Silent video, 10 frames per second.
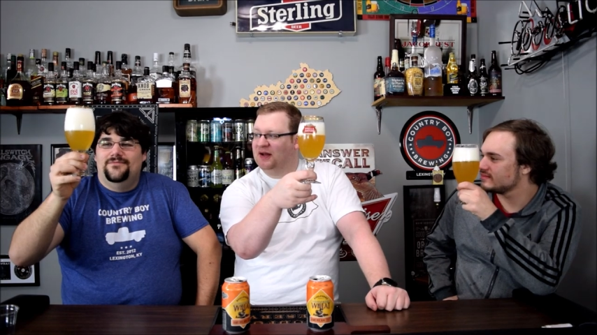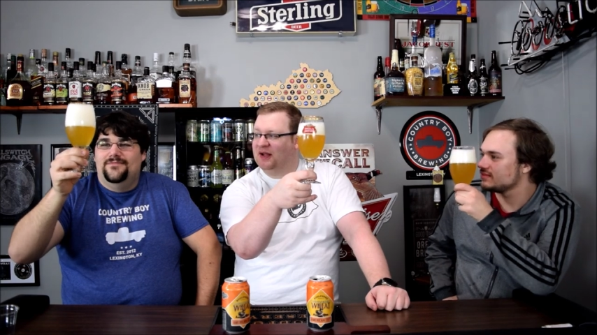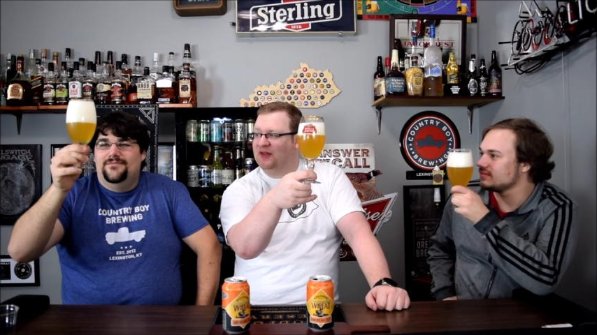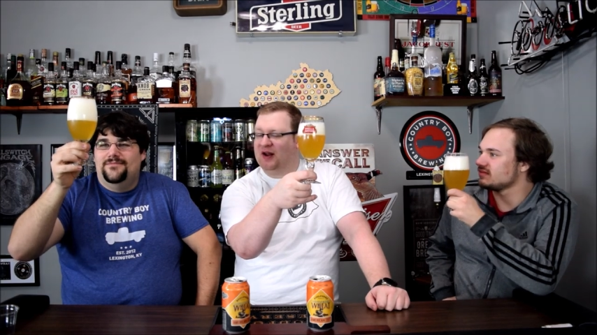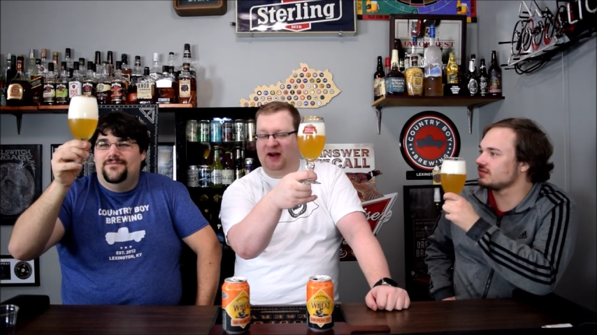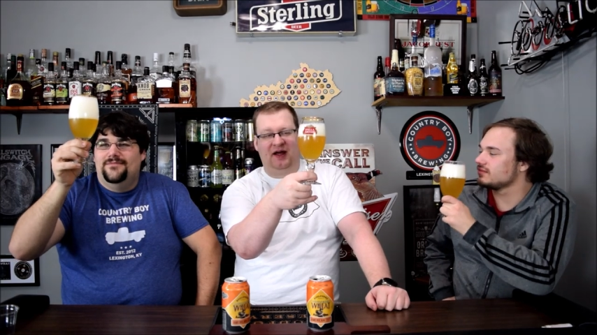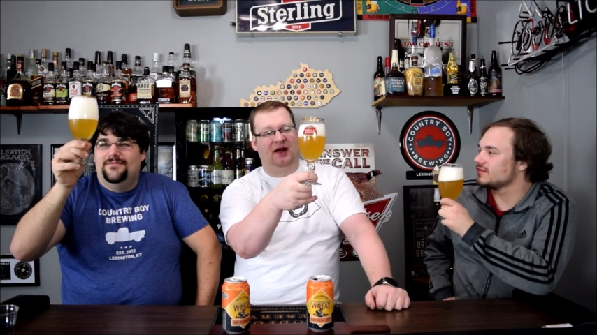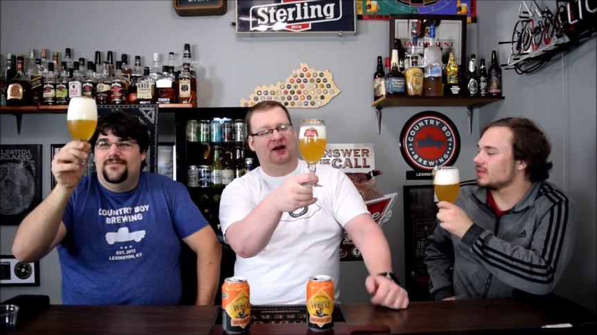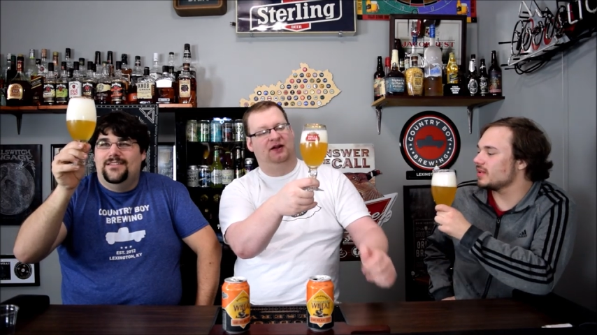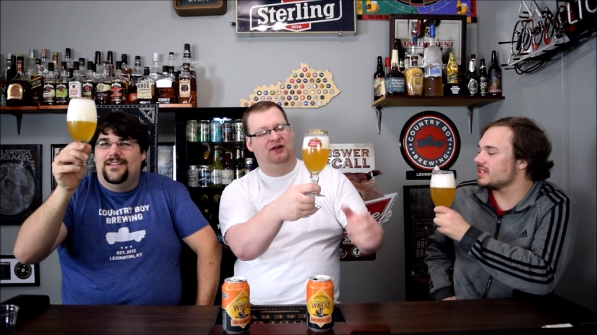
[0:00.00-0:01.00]
Speaker 1: like that a lot.
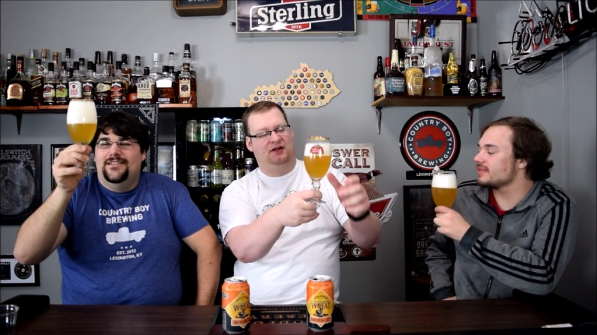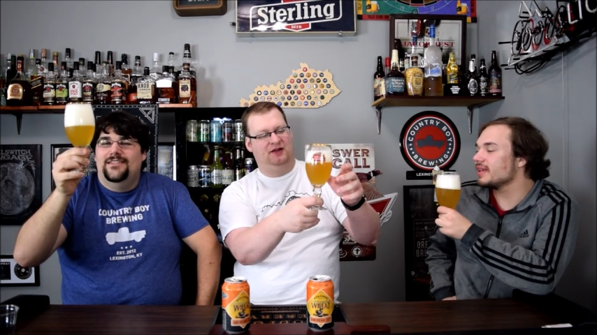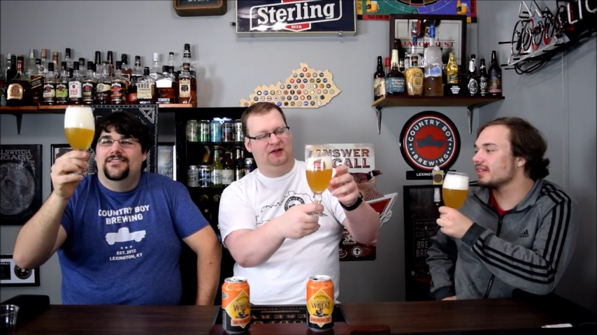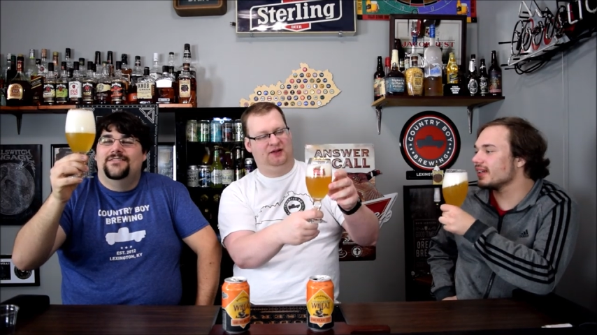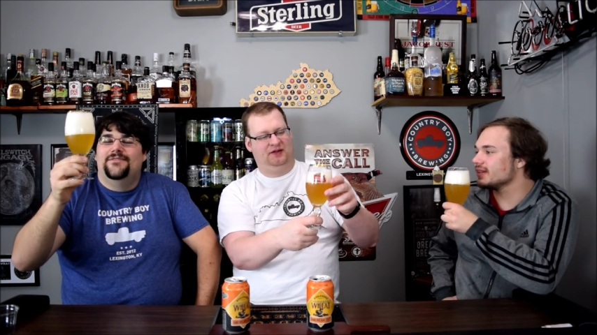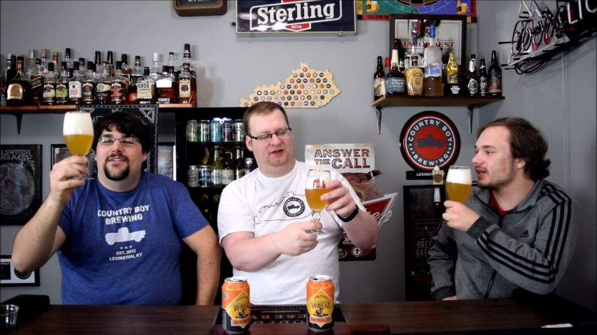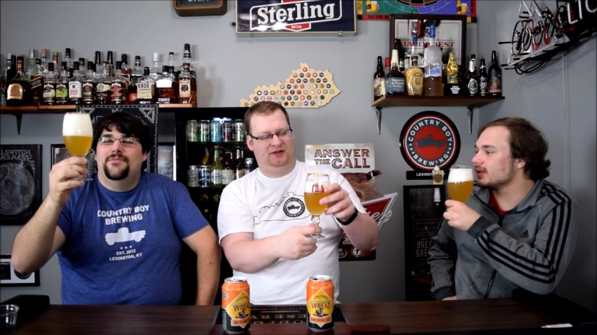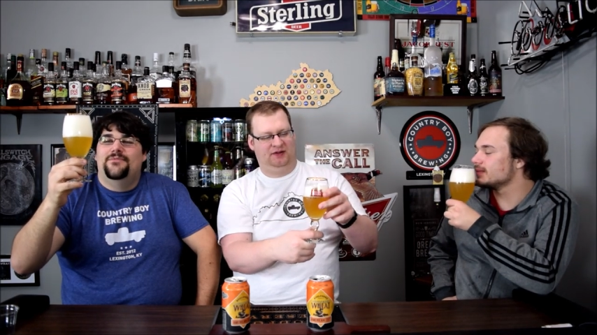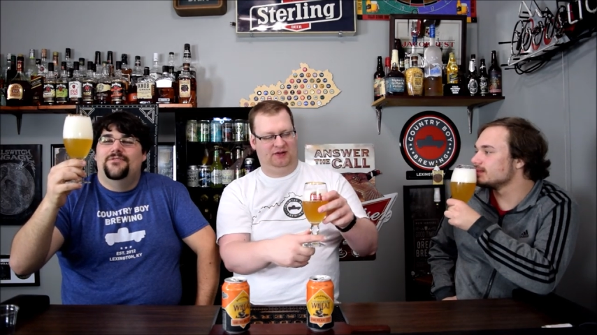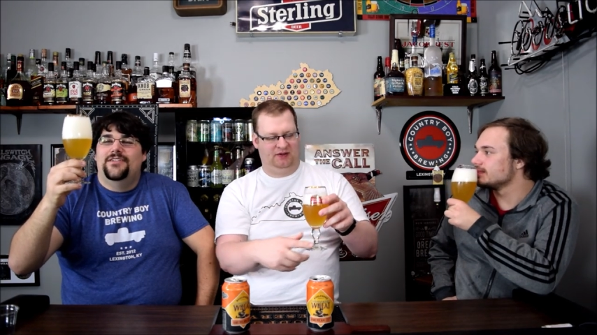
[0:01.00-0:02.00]
What yeah. smell like that?
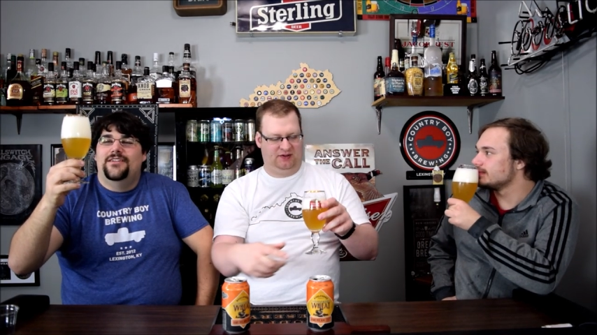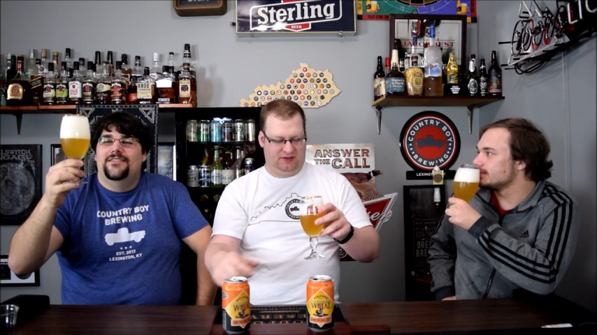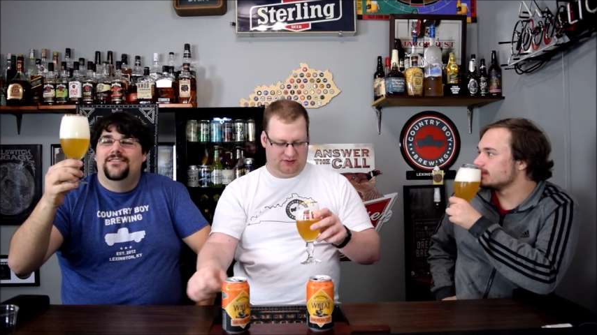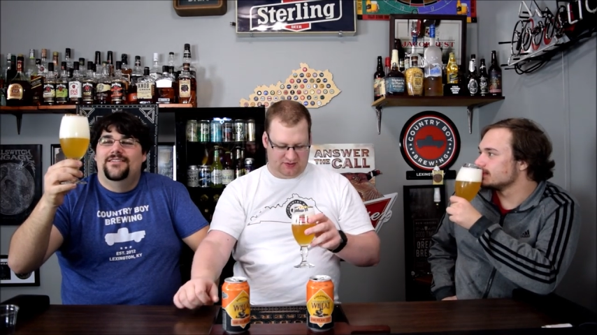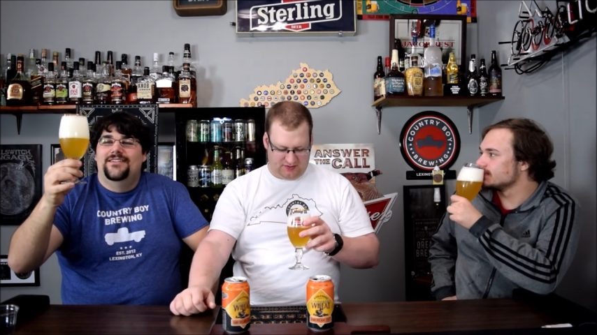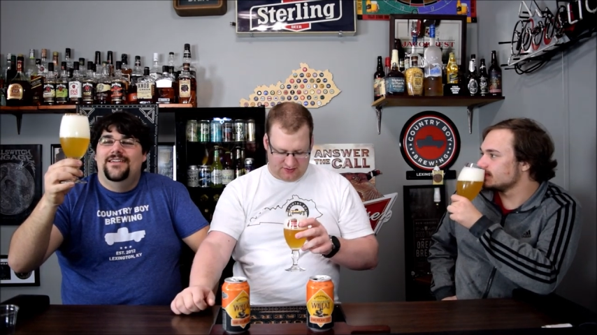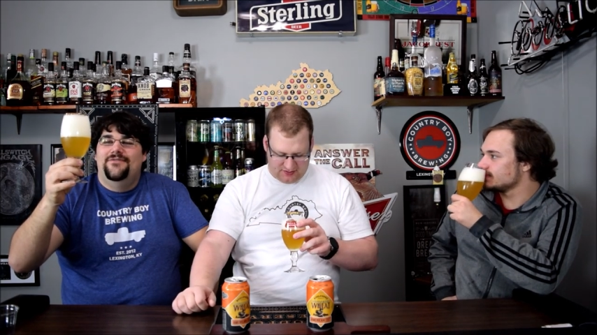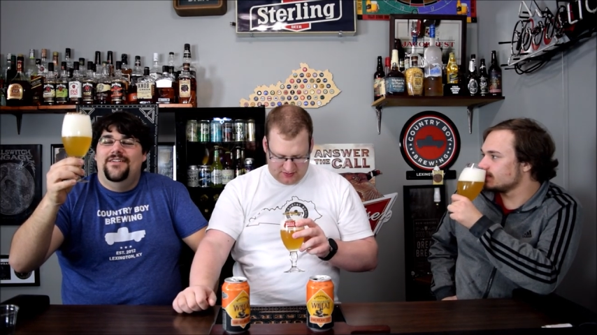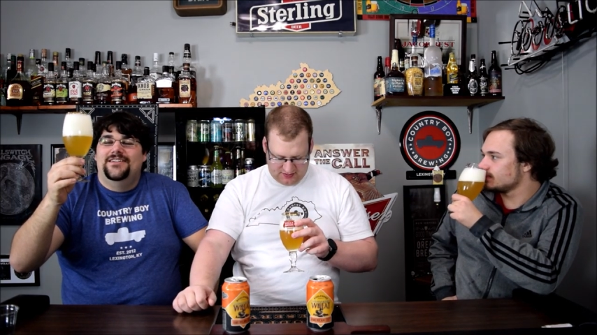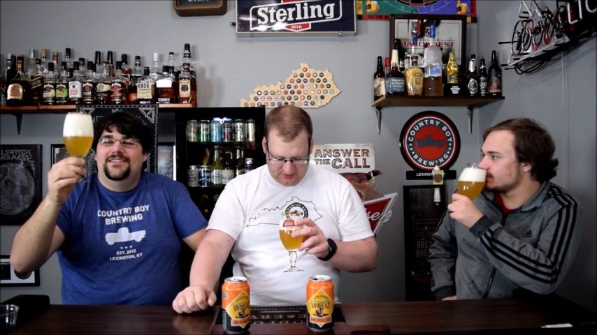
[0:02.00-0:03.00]
Pretty. It
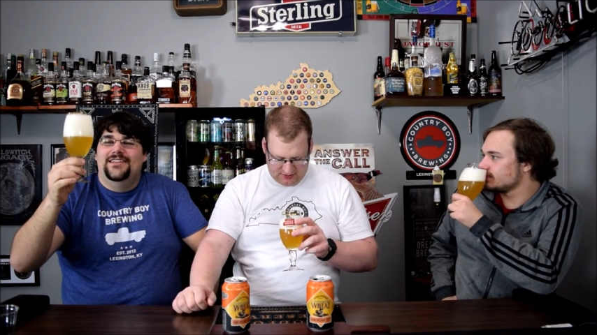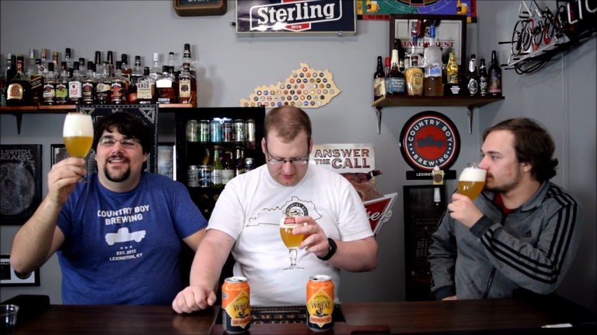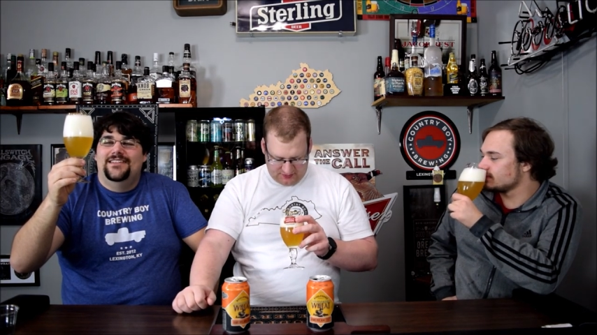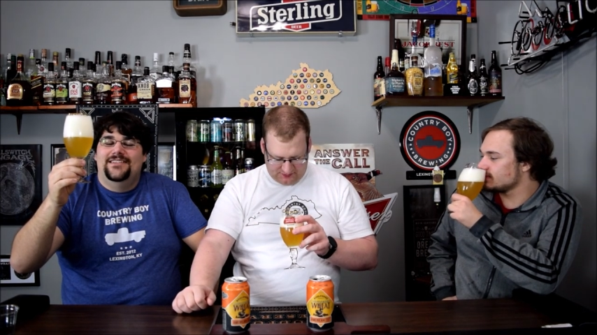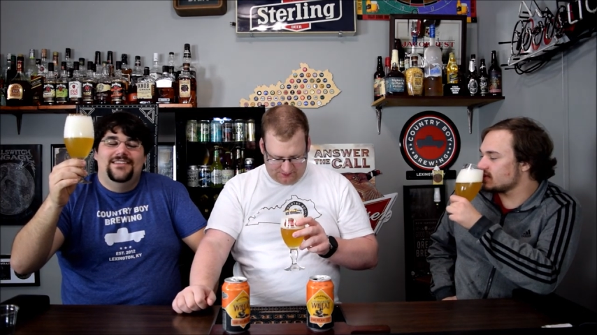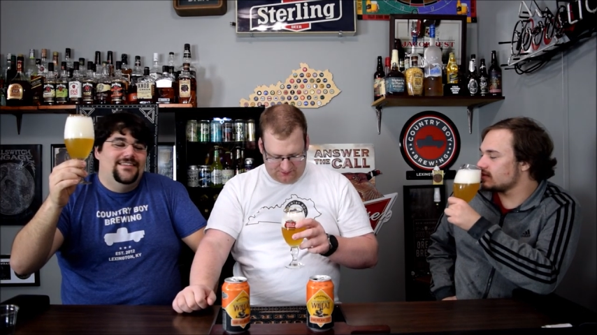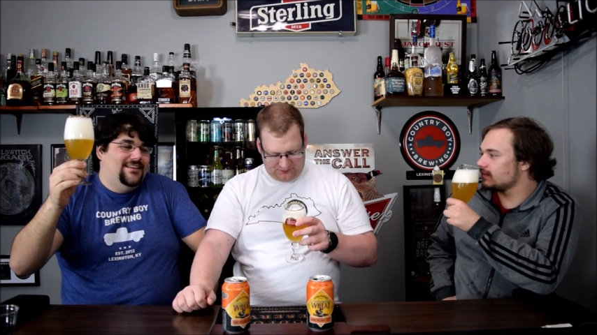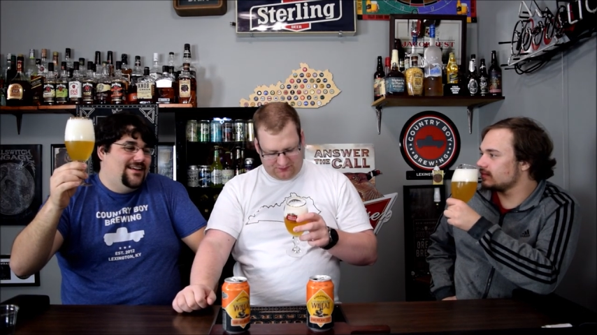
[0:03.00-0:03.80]
very it, it, the, the